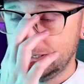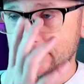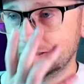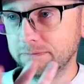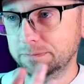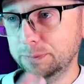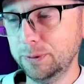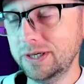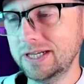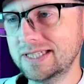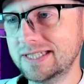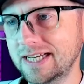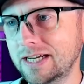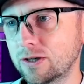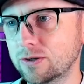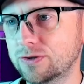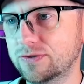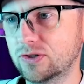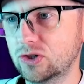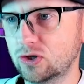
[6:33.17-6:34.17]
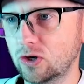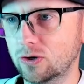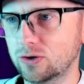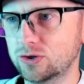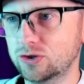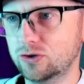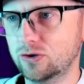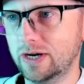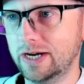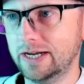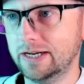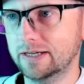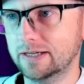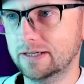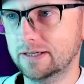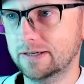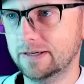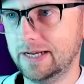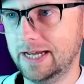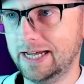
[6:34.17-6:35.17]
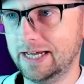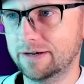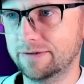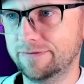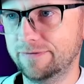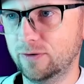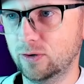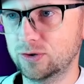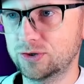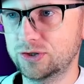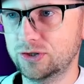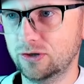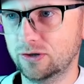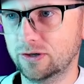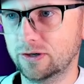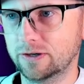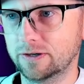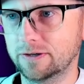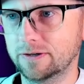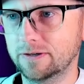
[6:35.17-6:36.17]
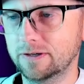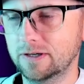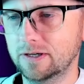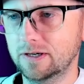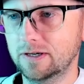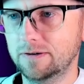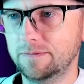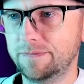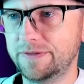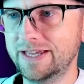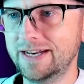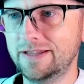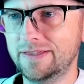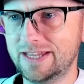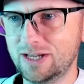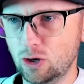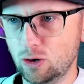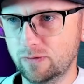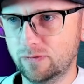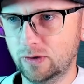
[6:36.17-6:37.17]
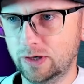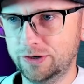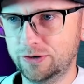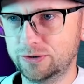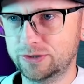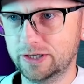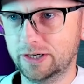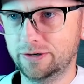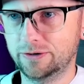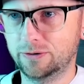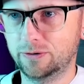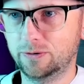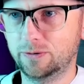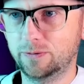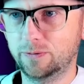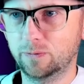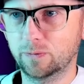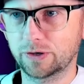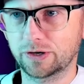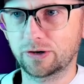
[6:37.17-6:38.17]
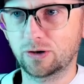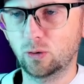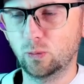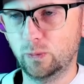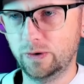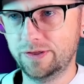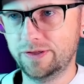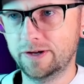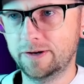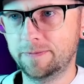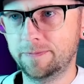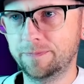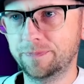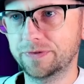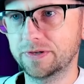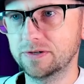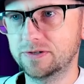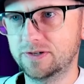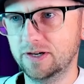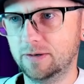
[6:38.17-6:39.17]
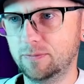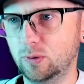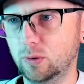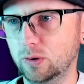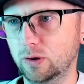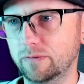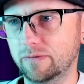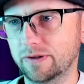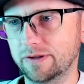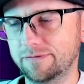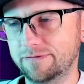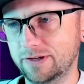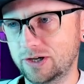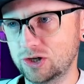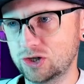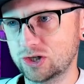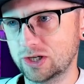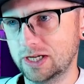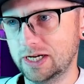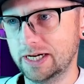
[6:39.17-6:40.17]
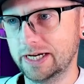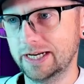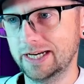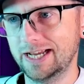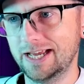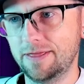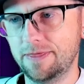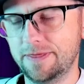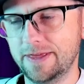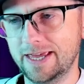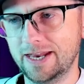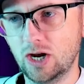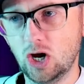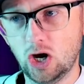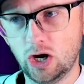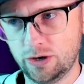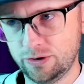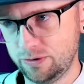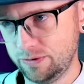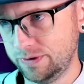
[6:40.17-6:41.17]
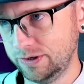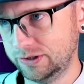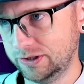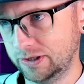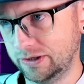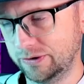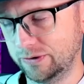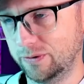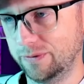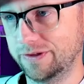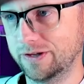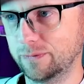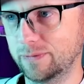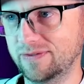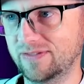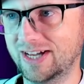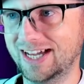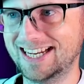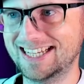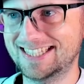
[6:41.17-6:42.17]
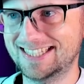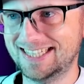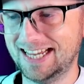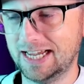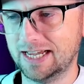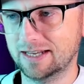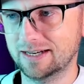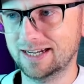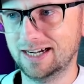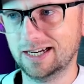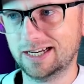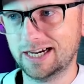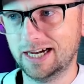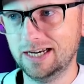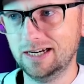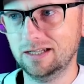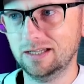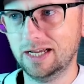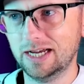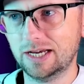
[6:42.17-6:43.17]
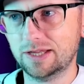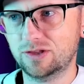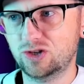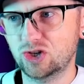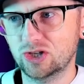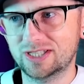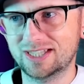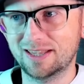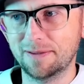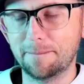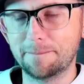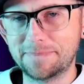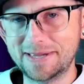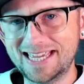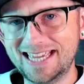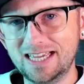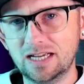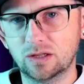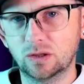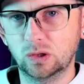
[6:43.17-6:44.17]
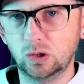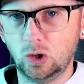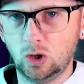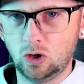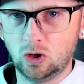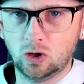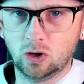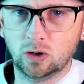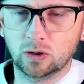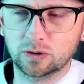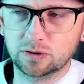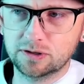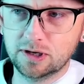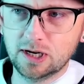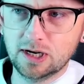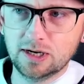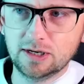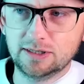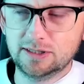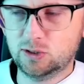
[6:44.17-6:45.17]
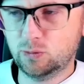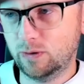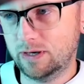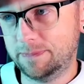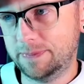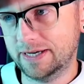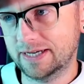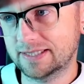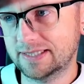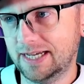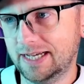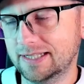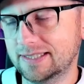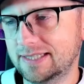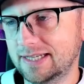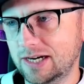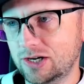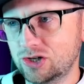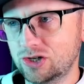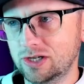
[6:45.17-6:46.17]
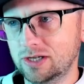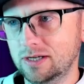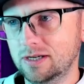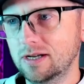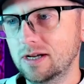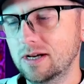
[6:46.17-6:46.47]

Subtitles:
Pretty standard start straight and first turn. Then the over-under tunnel, we're gonna go rhythm, double over the finish line, and then under the tunnel, then we've got a sand. I kind of like just the big, long, sweeping sand section.